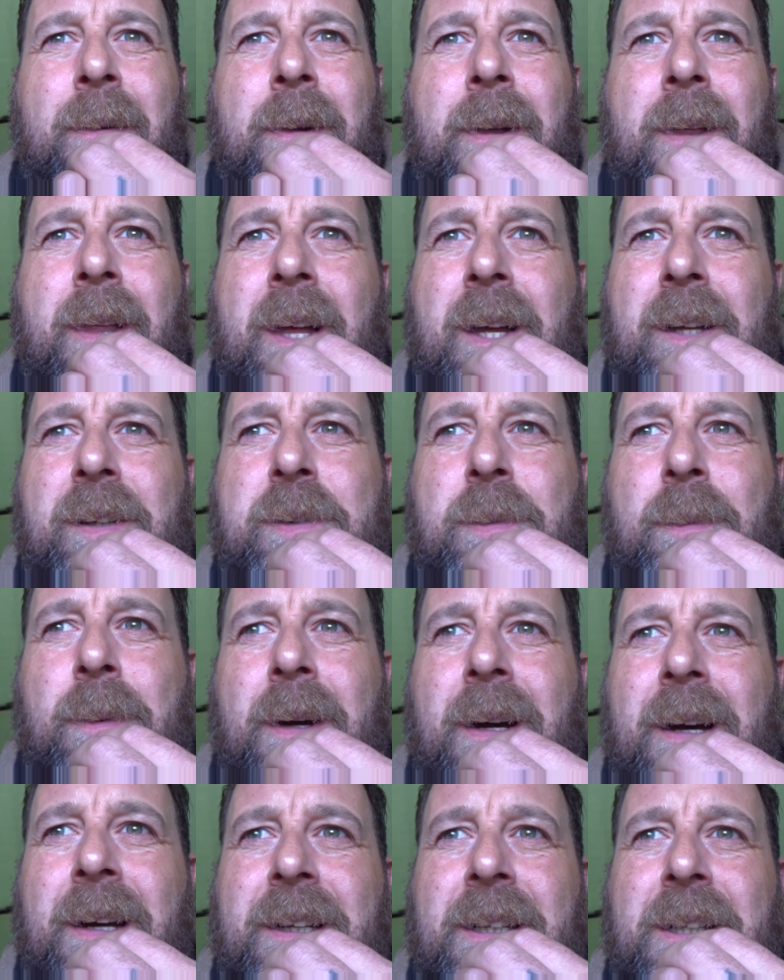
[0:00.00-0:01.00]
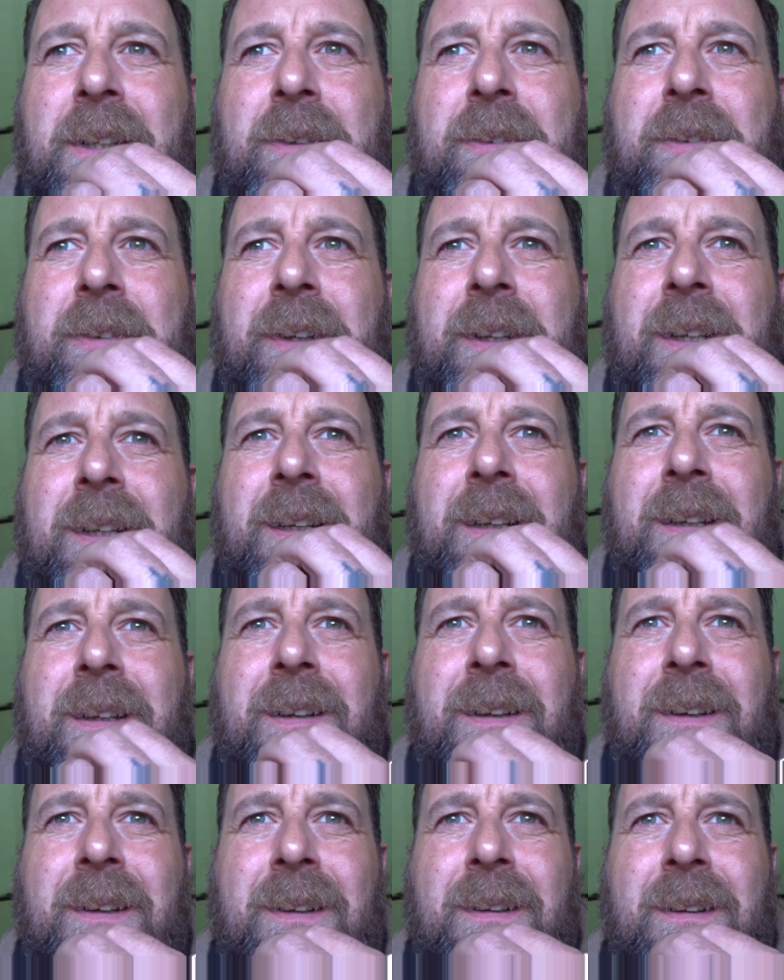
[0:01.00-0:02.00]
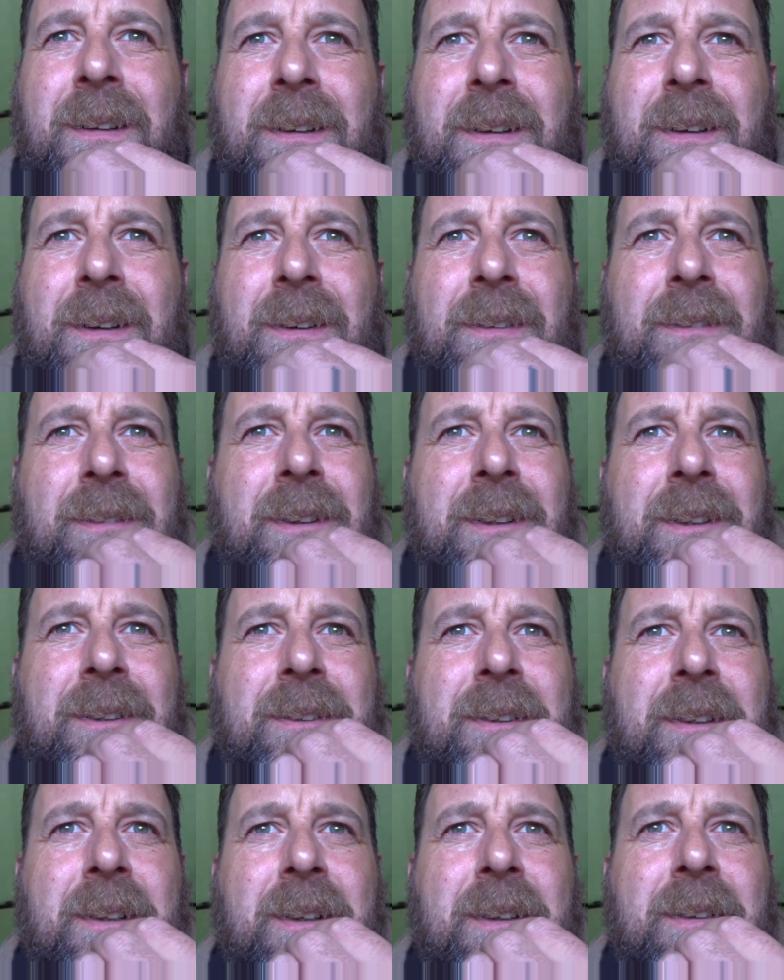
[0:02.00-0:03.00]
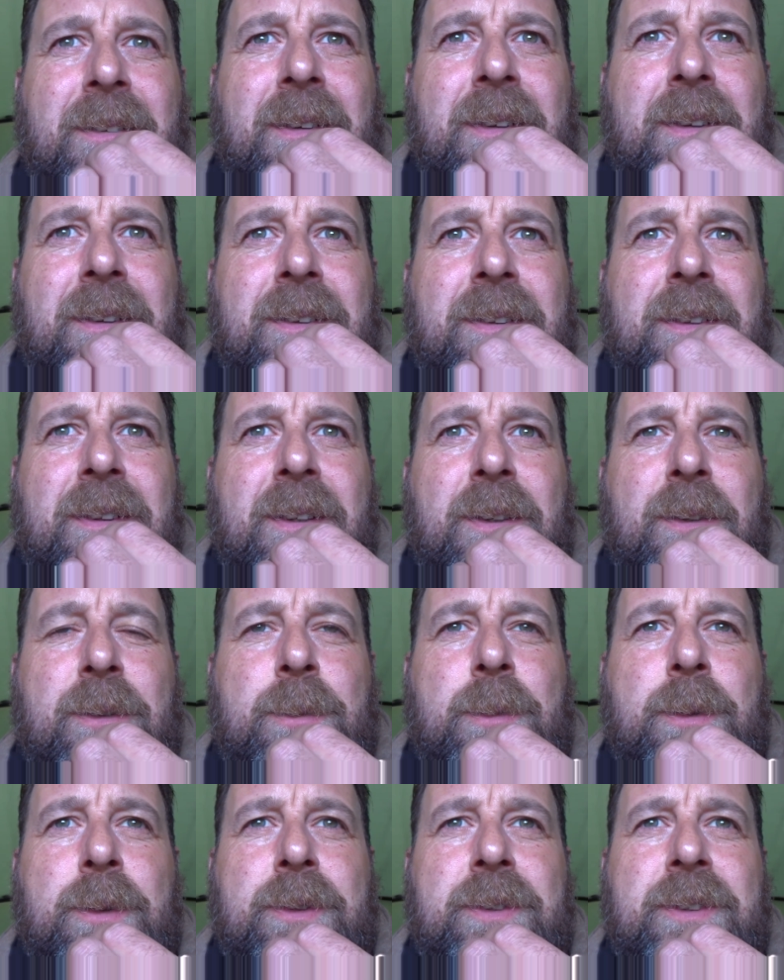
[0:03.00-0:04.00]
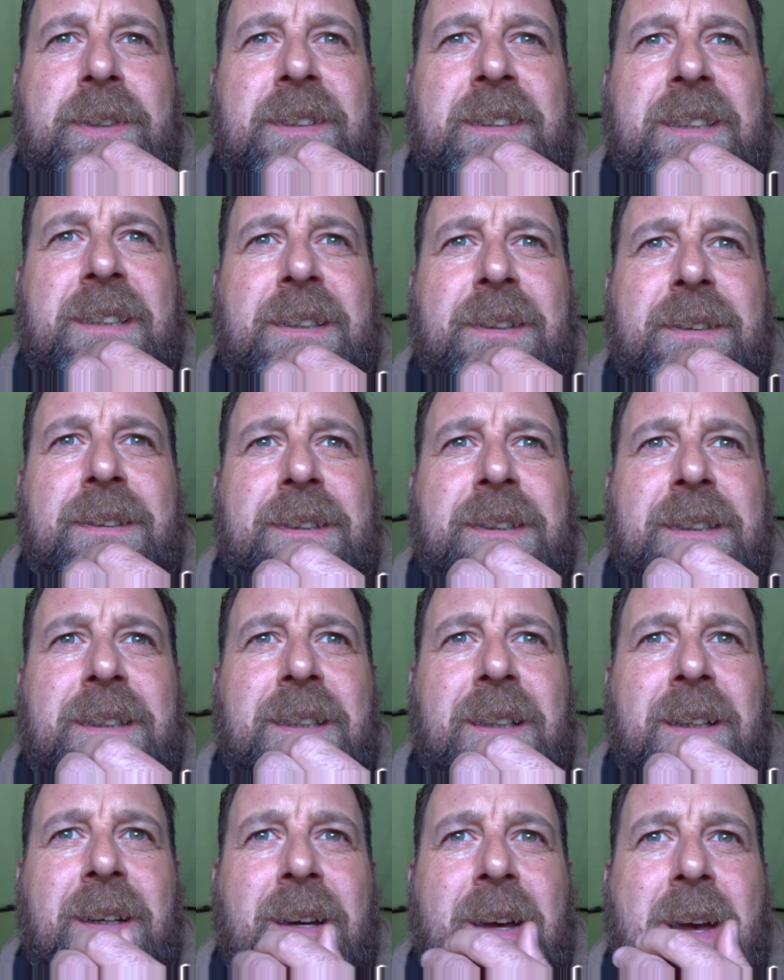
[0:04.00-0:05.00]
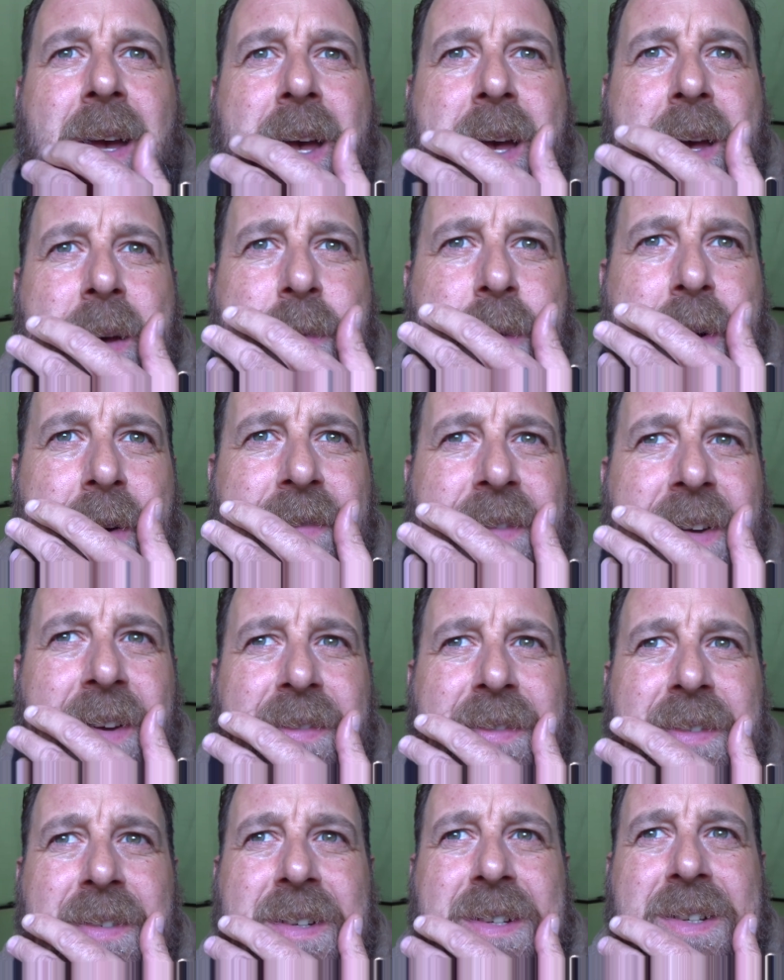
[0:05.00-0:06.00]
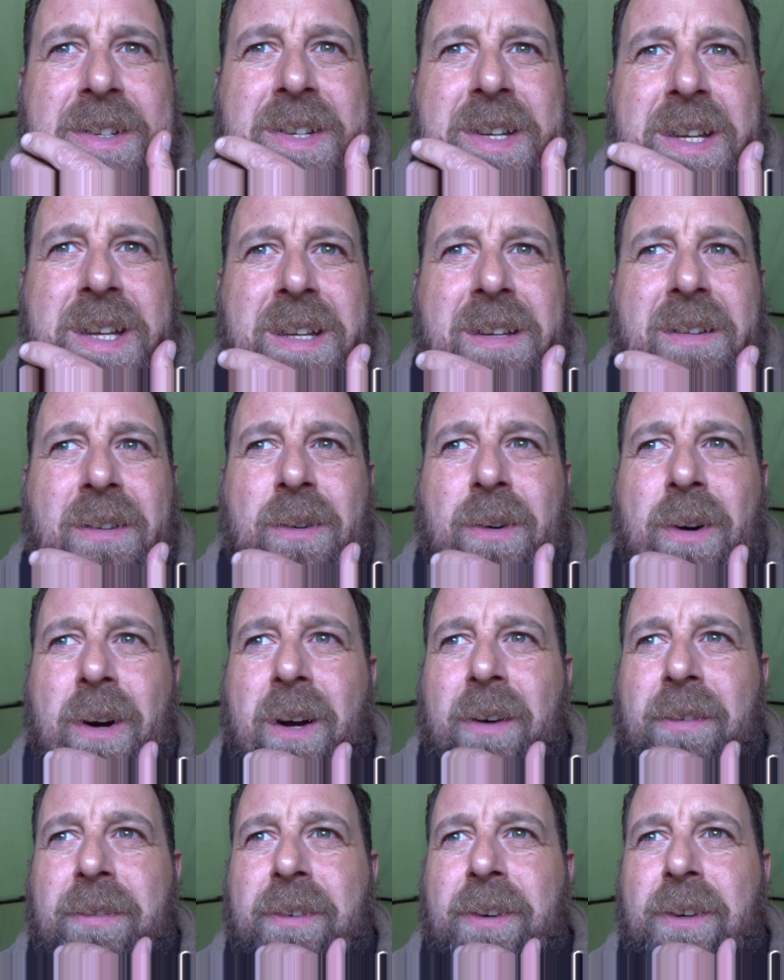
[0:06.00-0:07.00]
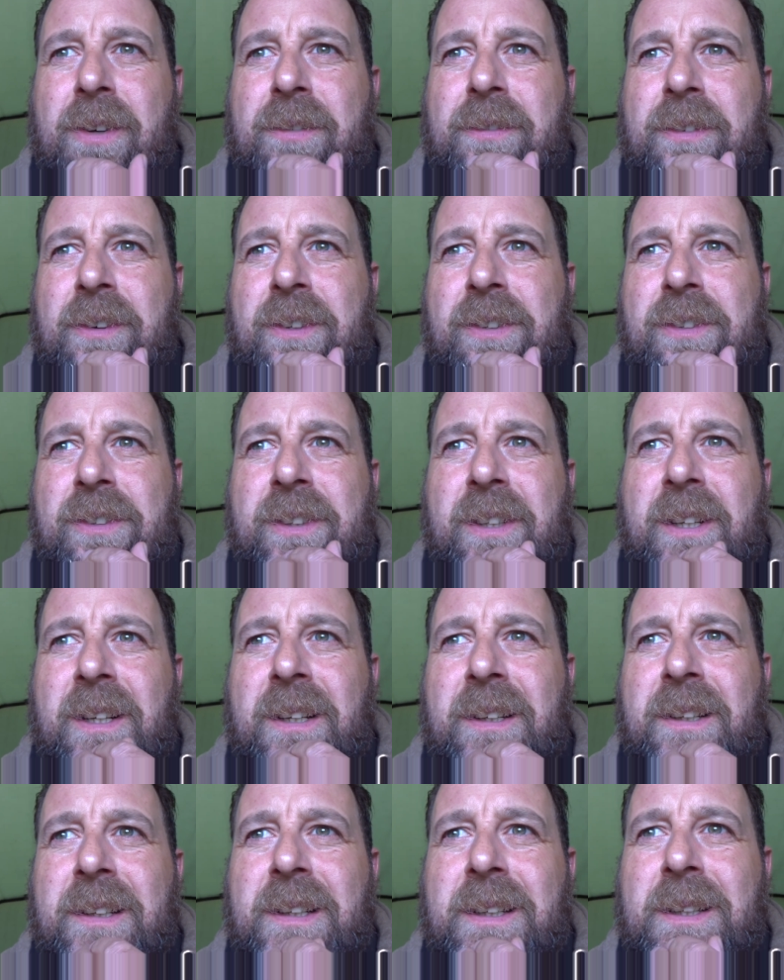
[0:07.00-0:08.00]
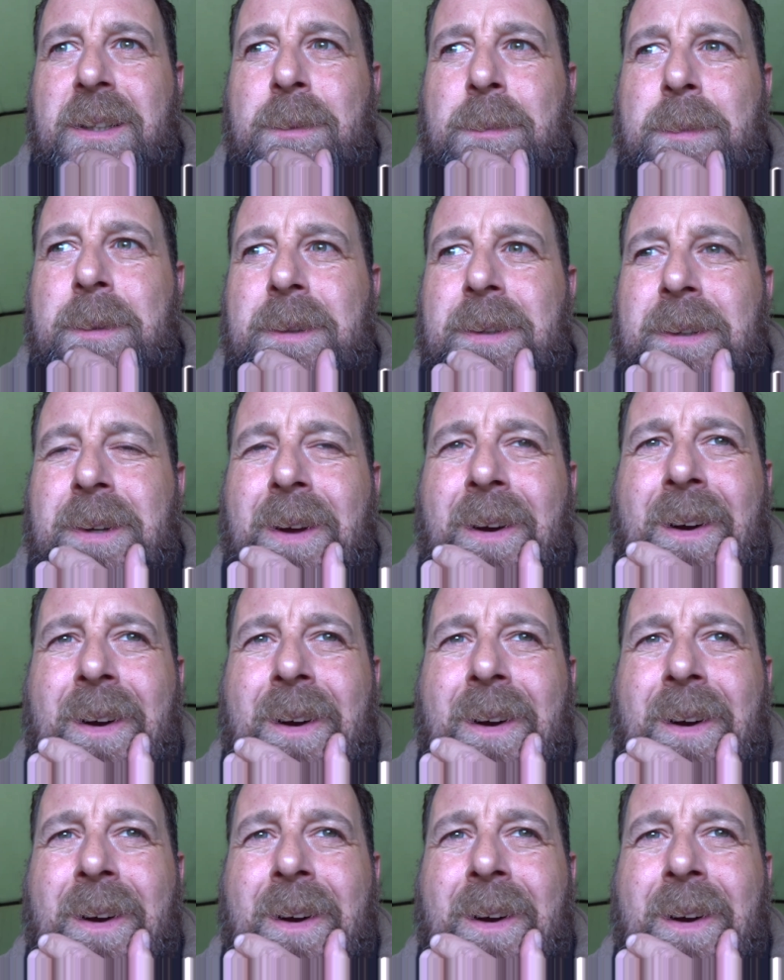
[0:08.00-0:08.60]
that's about it for now. I can't really think of anything else much to tell you yet. But I've definitely seen quite a few fish down here, but